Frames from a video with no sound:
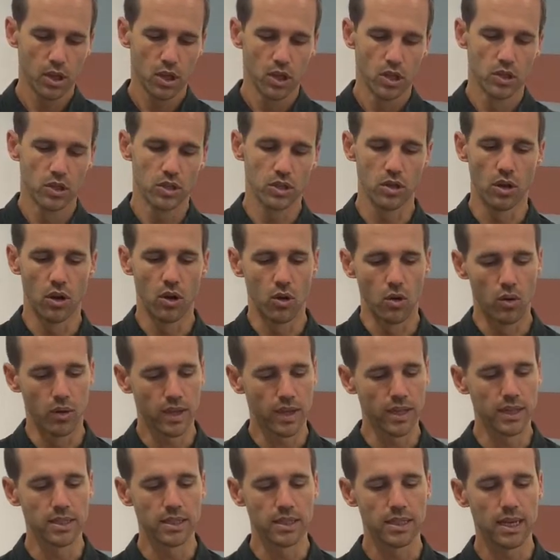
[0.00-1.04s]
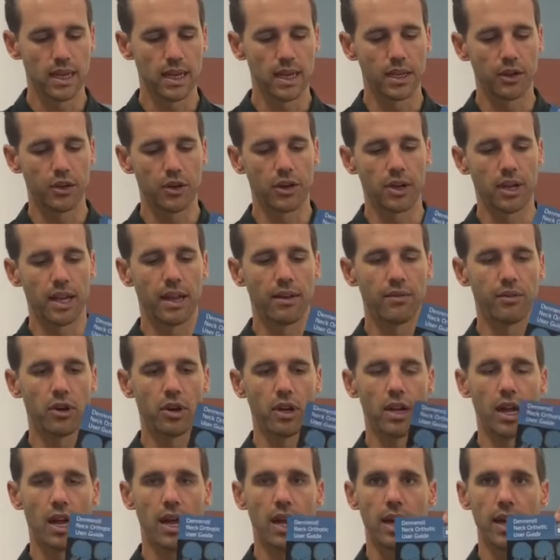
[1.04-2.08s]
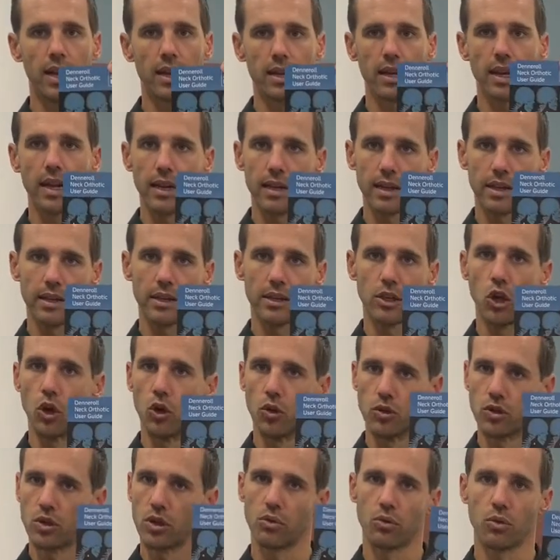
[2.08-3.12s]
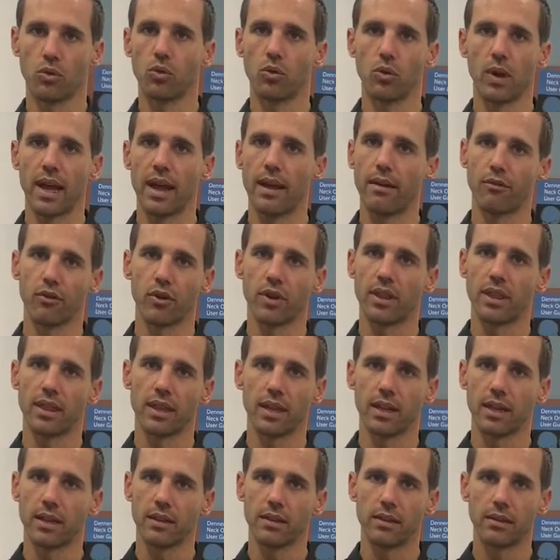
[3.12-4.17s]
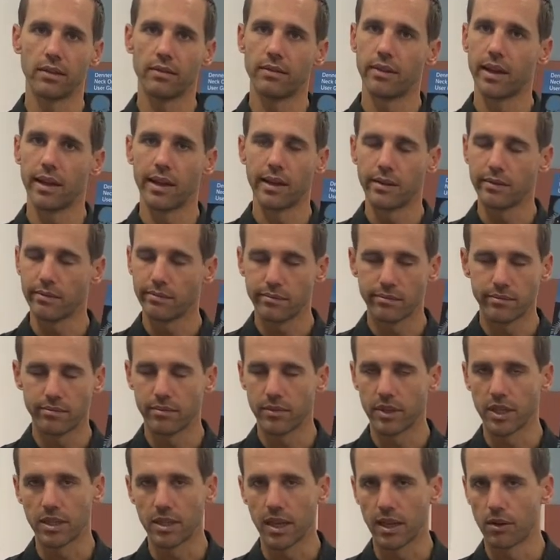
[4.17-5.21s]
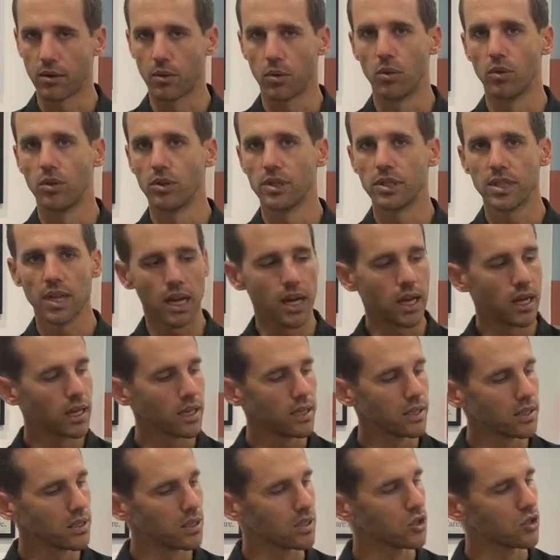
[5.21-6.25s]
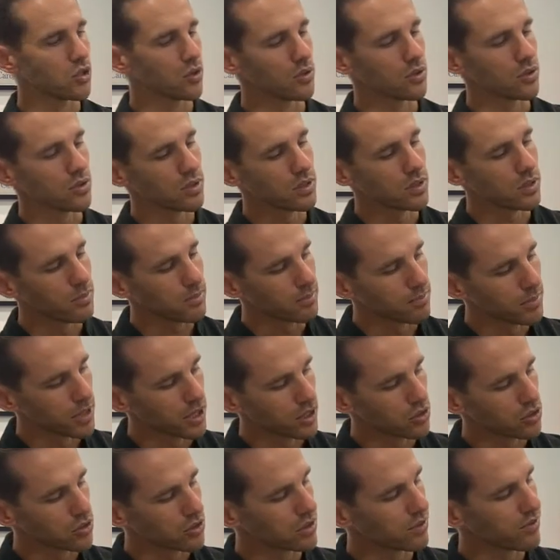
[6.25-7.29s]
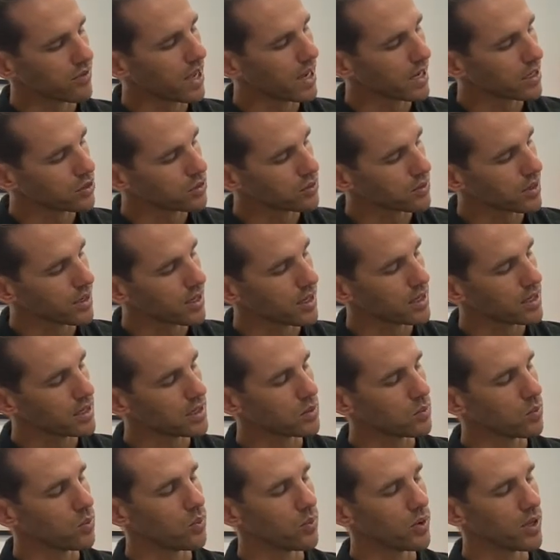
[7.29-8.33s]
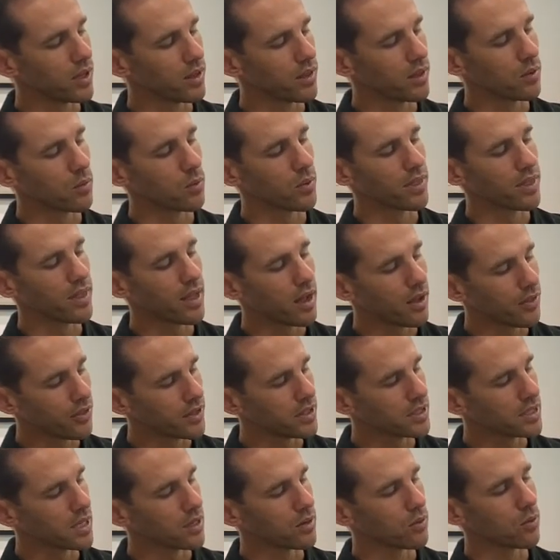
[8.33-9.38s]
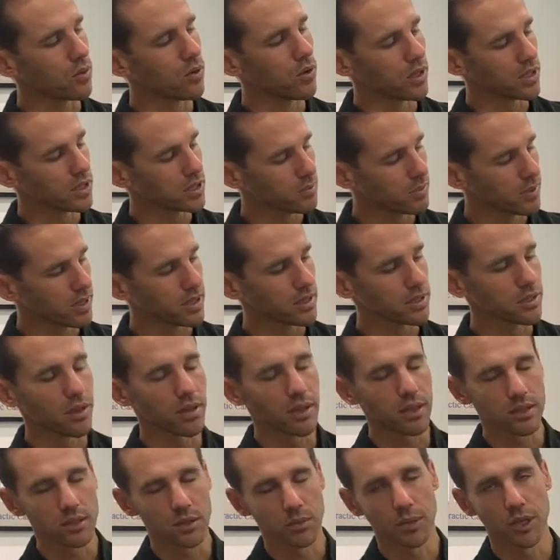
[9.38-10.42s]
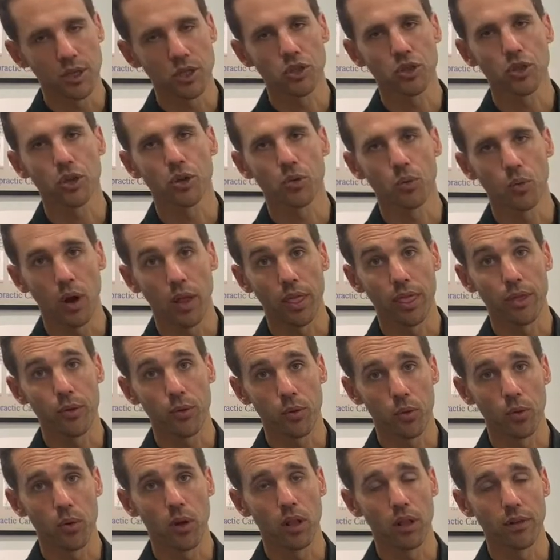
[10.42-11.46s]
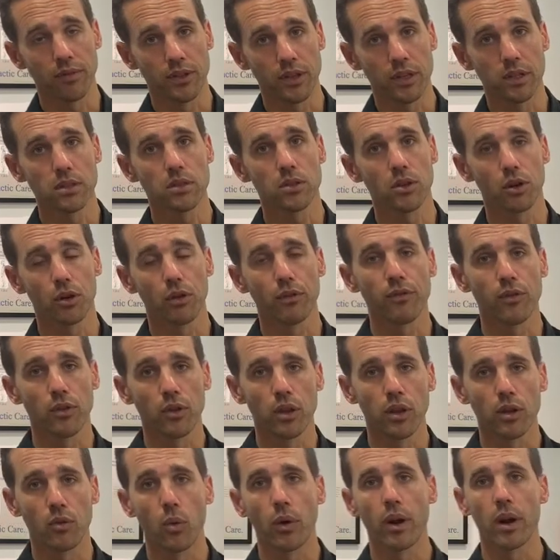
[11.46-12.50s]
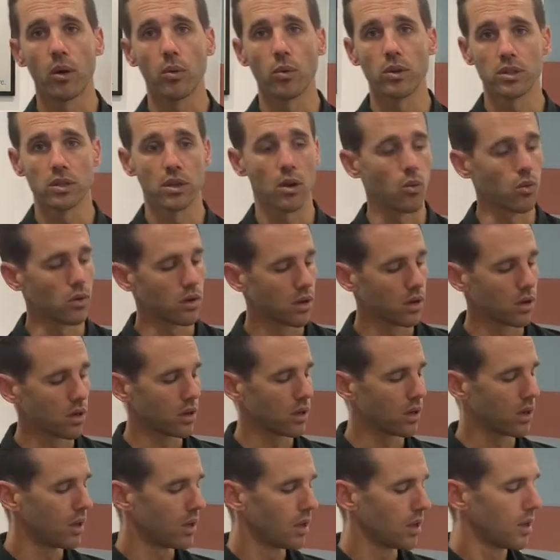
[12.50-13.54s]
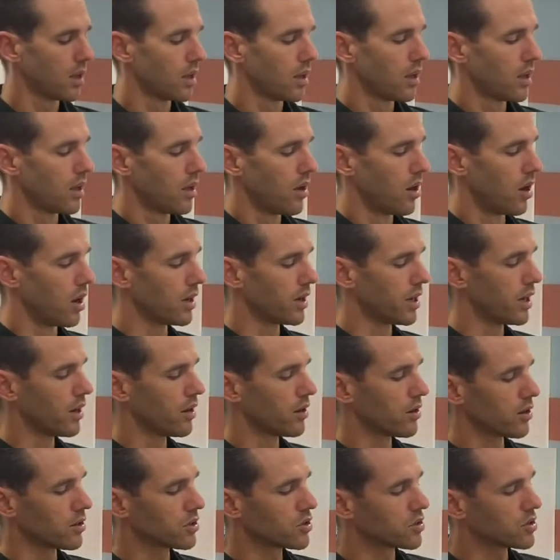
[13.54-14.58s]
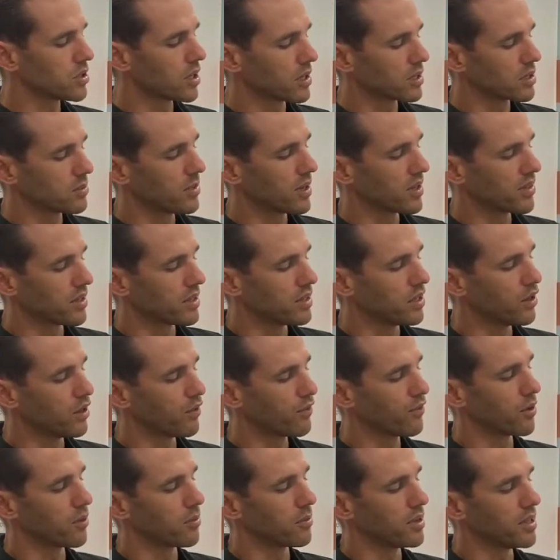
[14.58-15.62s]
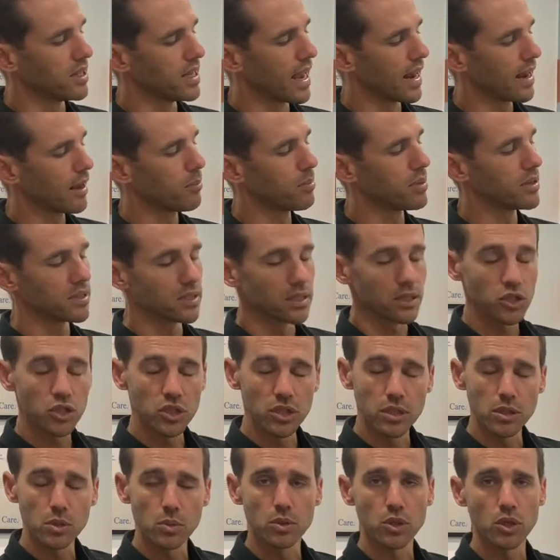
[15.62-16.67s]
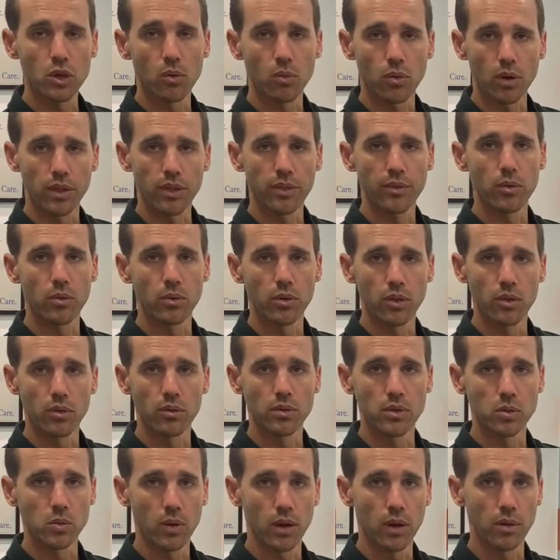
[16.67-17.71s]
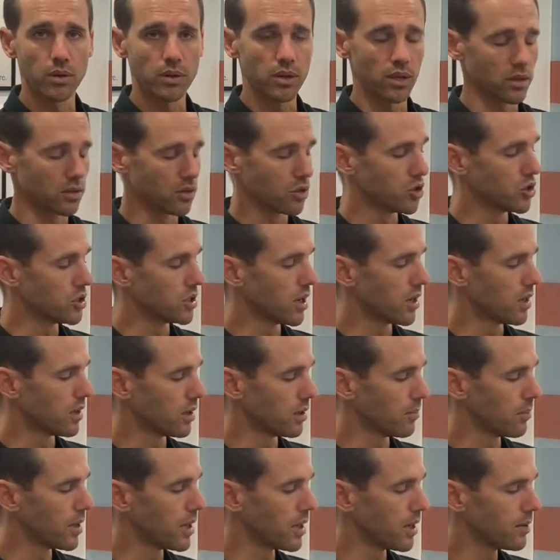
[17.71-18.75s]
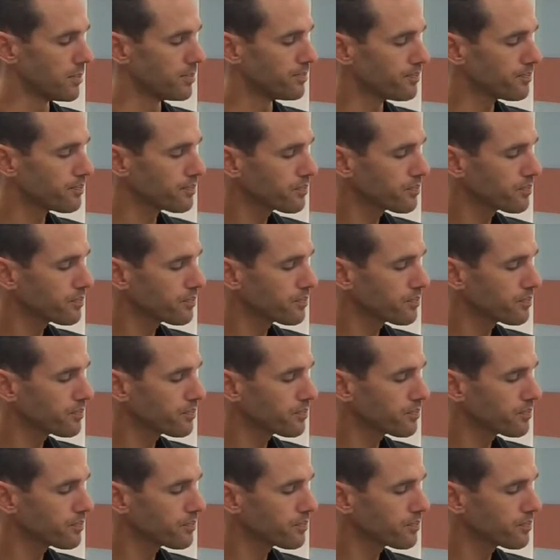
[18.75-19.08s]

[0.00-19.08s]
So inside you're going to have your guide. It kind of goes through everything that the Denneroll does, shows you some pictures of x-rays with and without the Denneroll, explains all that. So make sure you run through all of this so you're fully aware of what's going on. On here it also talks about the different neck positions, which I'll run through with you as well with Dr. Janelle in a minute.